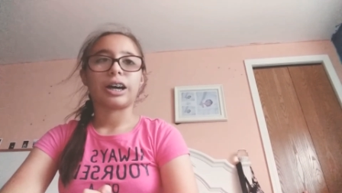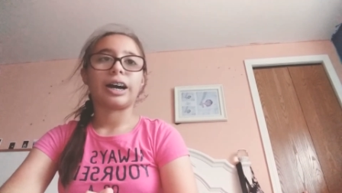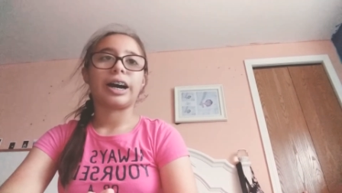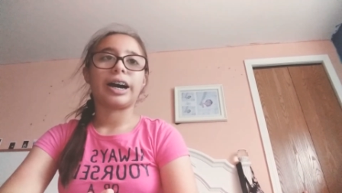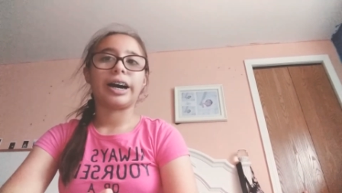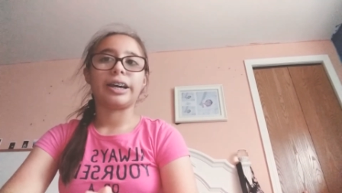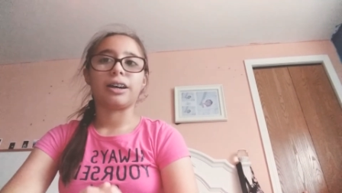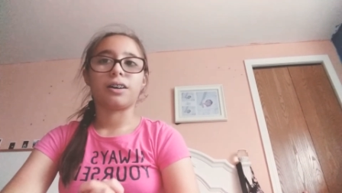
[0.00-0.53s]

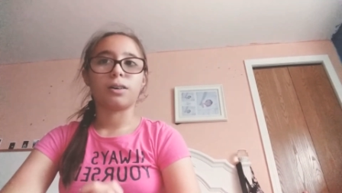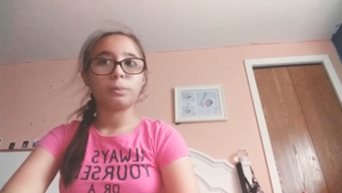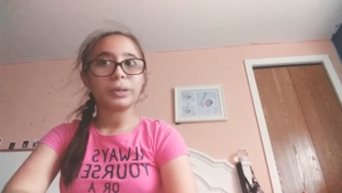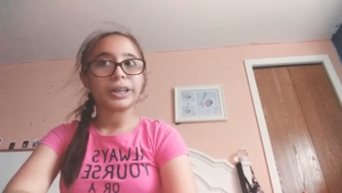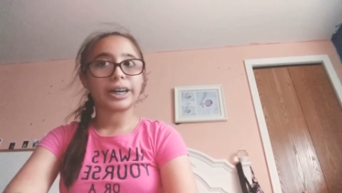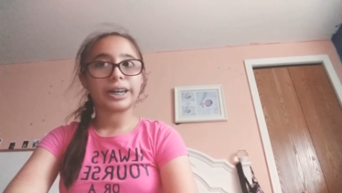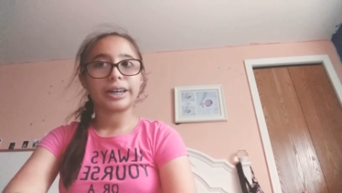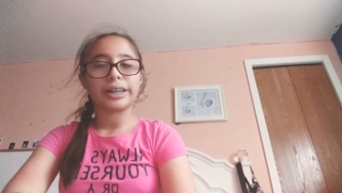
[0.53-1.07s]
I hope you
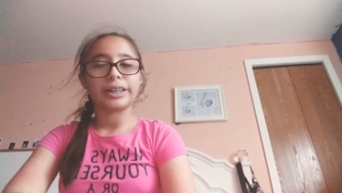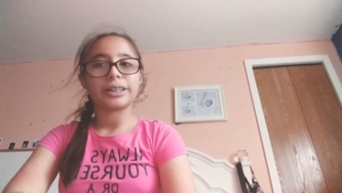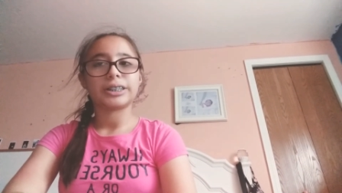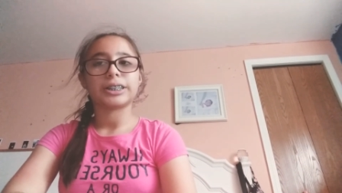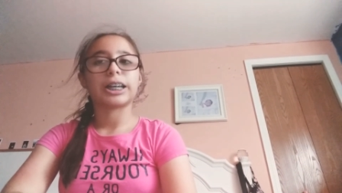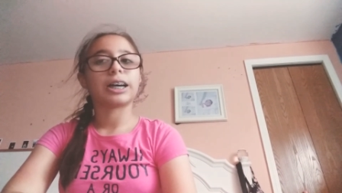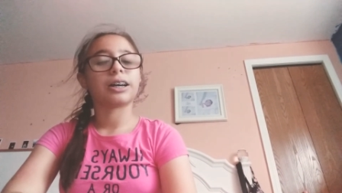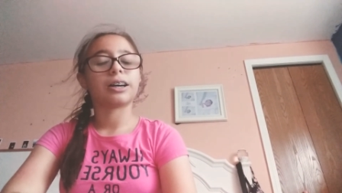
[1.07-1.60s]
guys
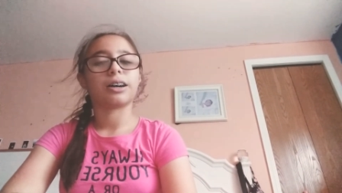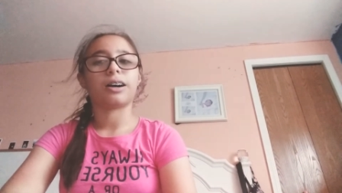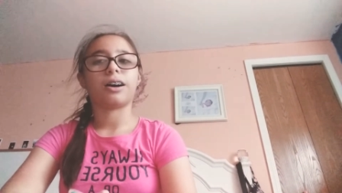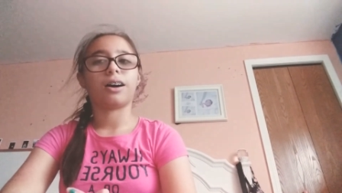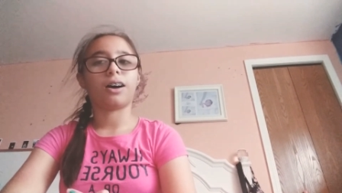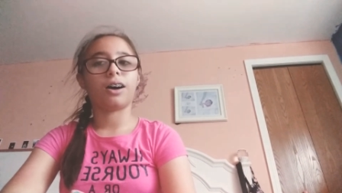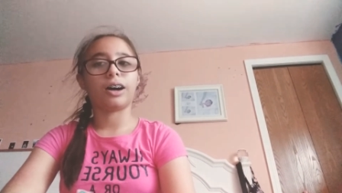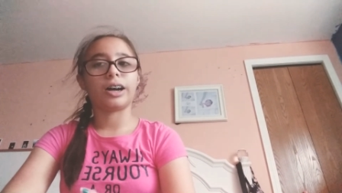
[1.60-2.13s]

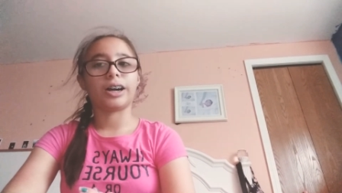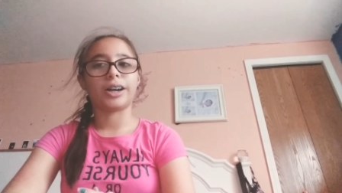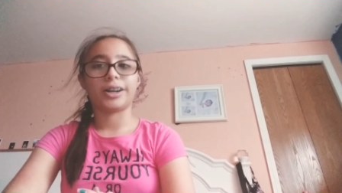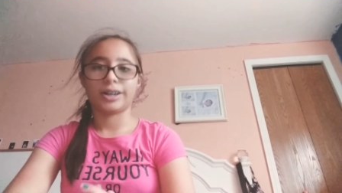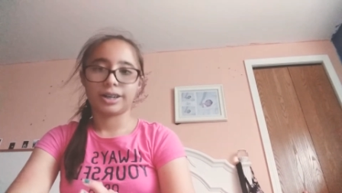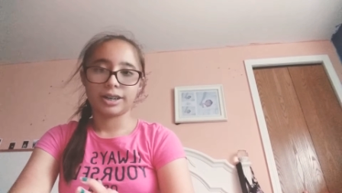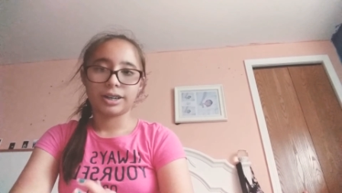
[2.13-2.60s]
are